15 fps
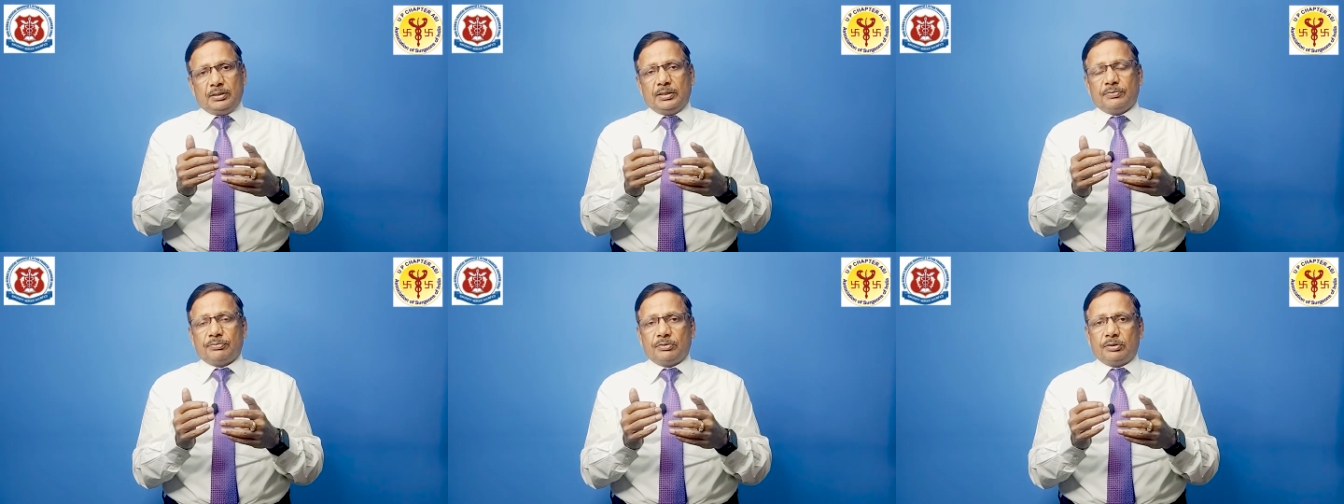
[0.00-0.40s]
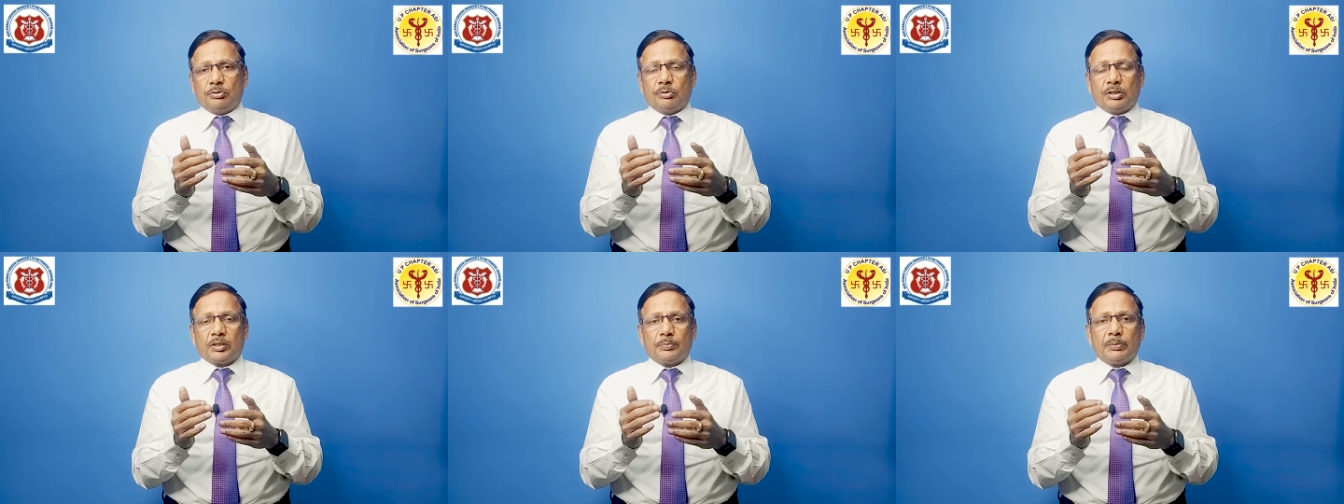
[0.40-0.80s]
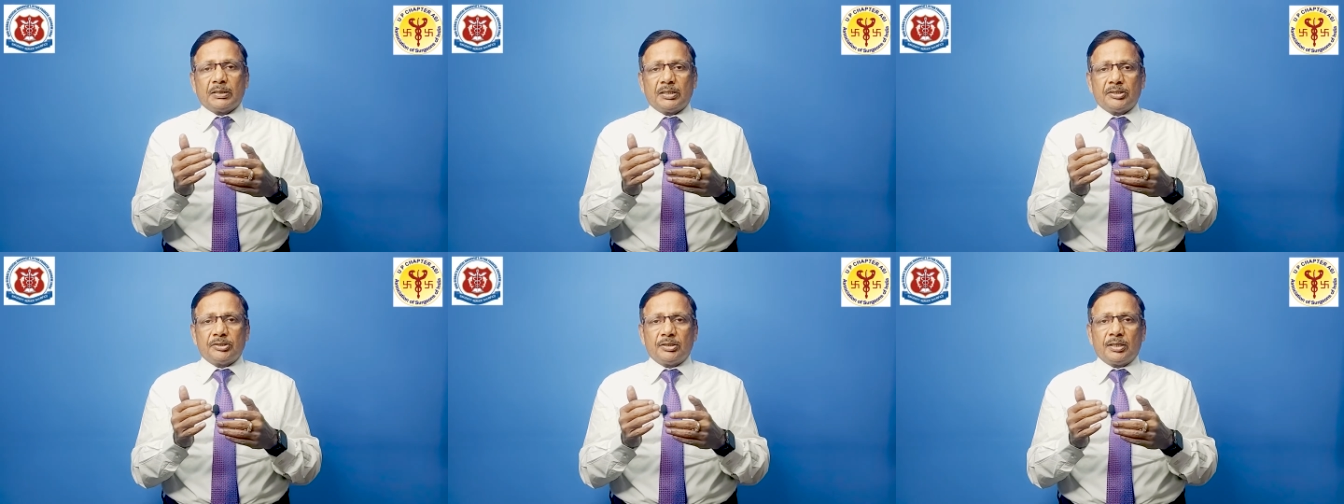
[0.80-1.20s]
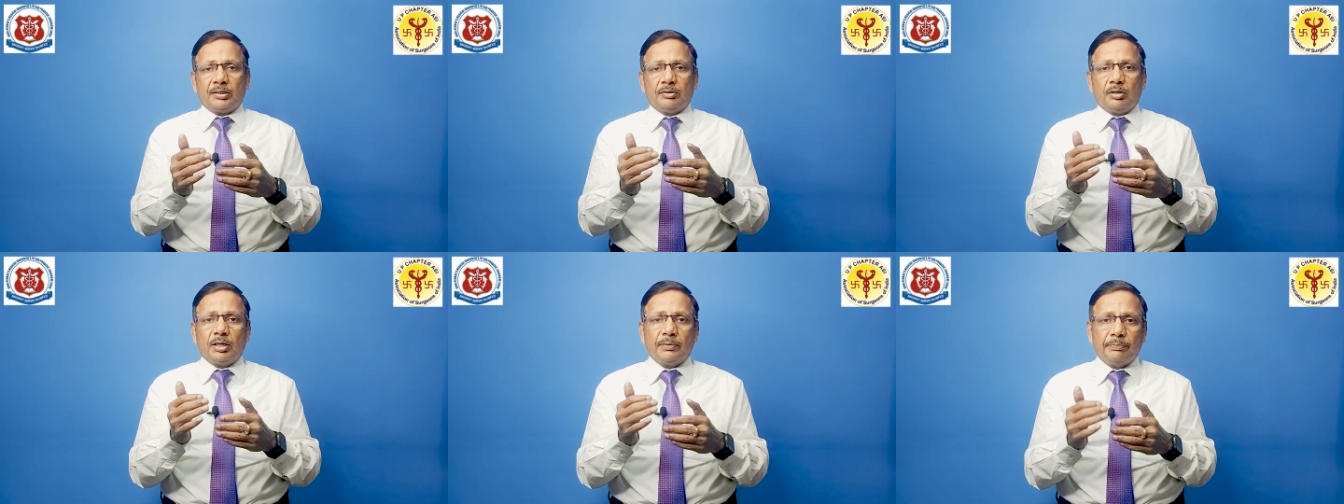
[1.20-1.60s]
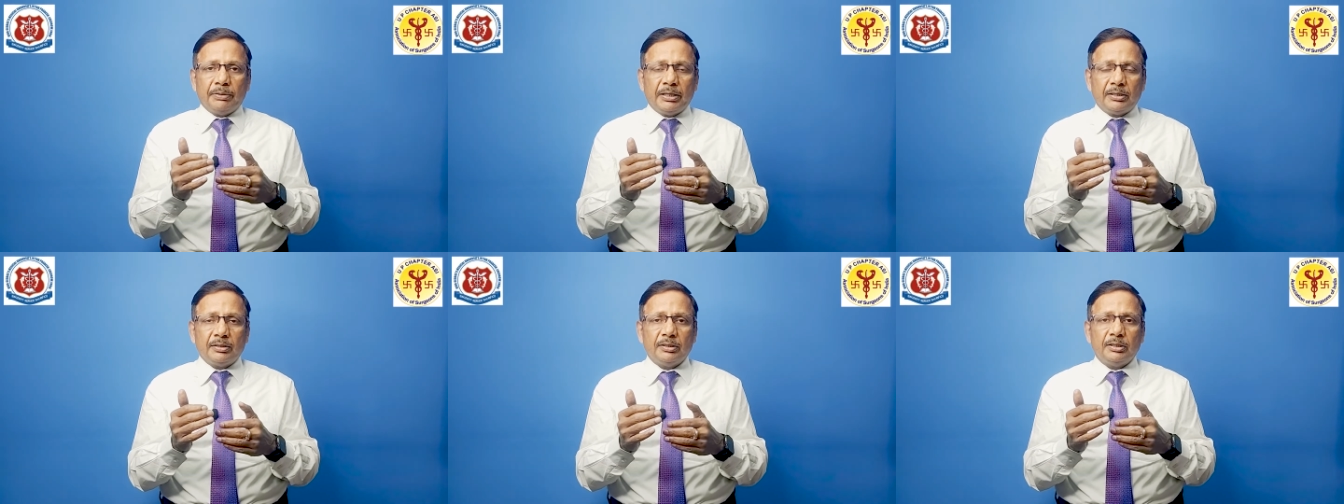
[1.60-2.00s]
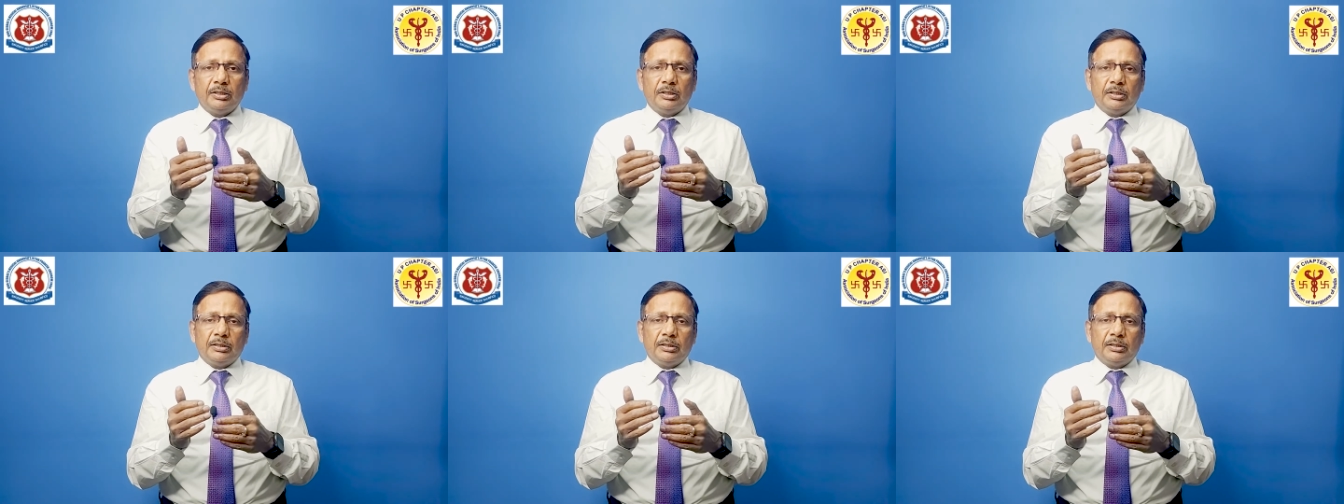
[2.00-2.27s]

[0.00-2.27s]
if those expectations are not met,